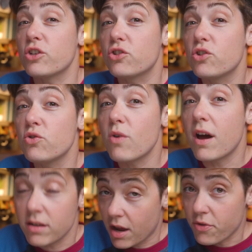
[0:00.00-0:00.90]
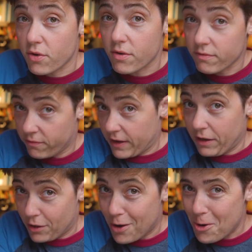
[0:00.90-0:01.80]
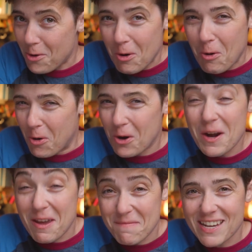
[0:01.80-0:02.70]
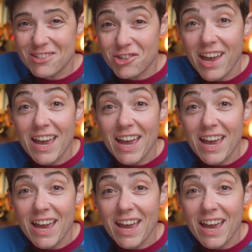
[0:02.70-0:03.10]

into another video or image?